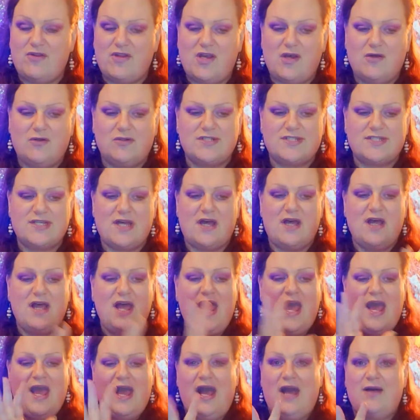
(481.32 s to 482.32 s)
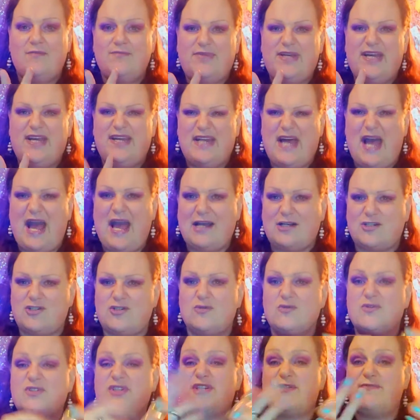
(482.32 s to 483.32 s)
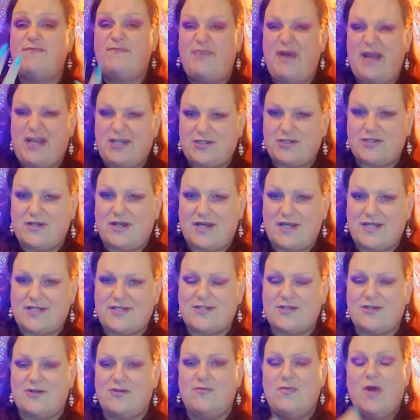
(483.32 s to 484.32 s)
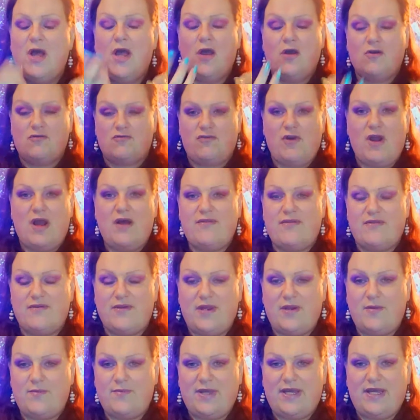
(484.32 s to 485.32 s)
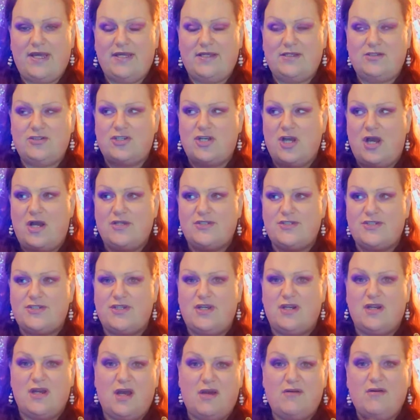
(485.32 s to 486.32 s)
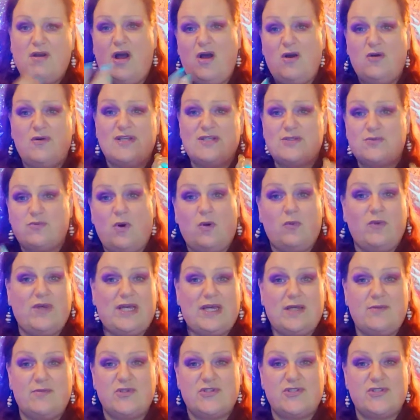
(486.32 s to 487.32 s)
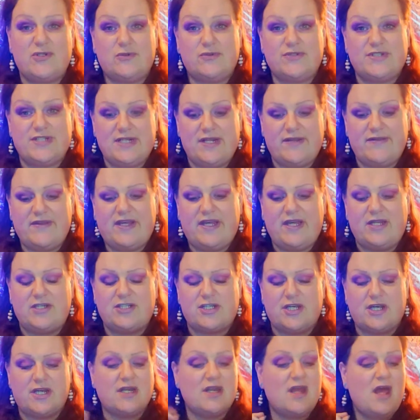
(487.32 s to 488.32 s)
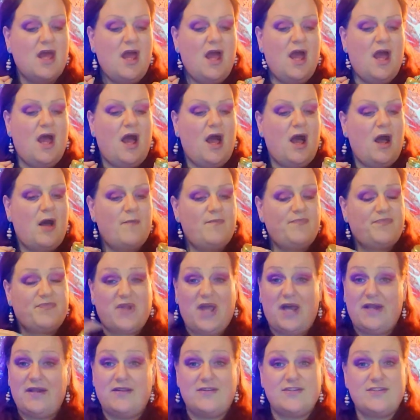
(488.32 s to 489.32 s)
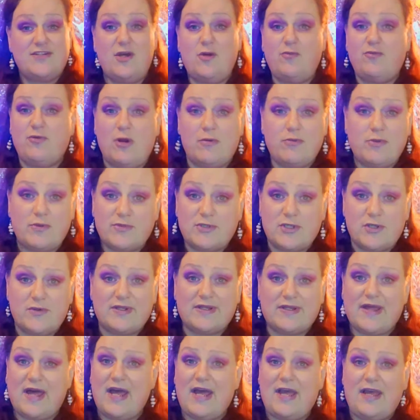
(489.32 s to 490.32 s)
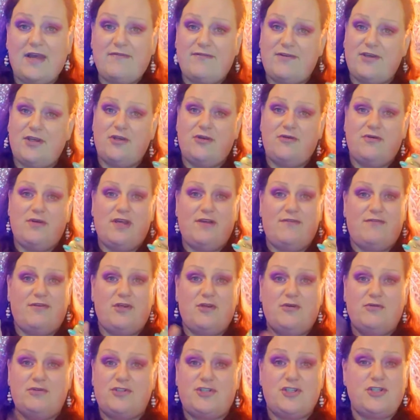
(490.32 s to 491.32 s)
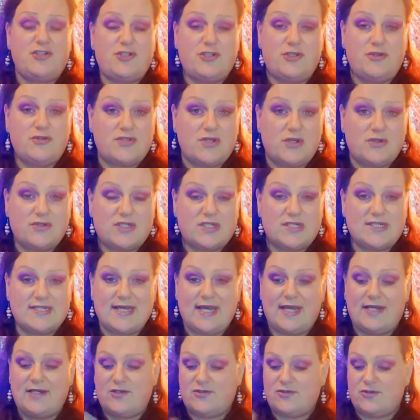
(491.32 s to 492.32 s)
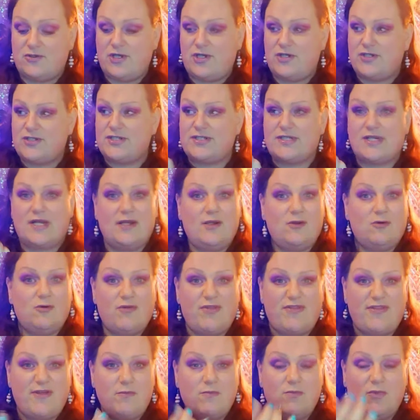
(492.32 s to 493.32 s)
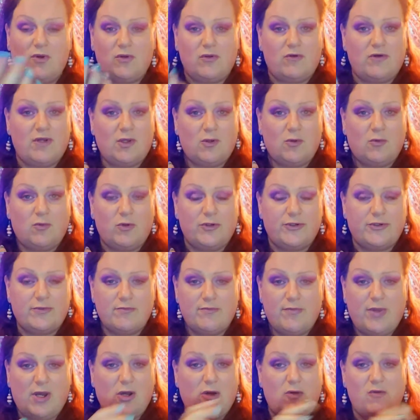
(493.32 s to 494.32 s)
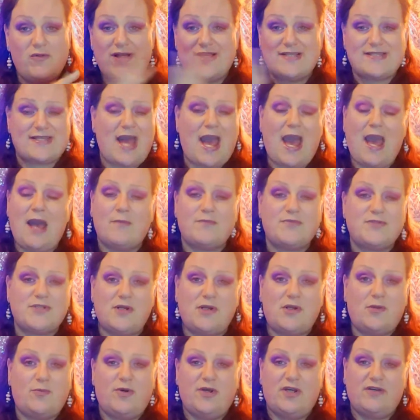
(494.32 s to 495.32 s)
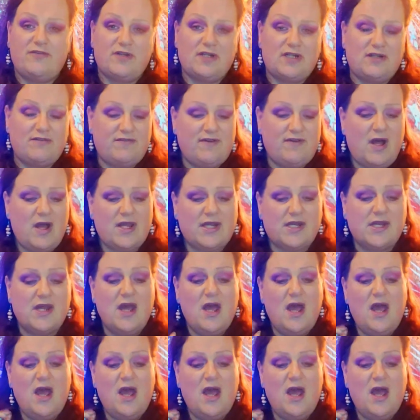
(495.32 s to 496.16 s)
the altar and be an actual special item rather than it being just, you know, oh, it's what we keep the salt in the kitchen. And there's no problem doing that. If you just use those containers, or use just a little thimble or a little wooden bowl, that's absolutely perfectly fine.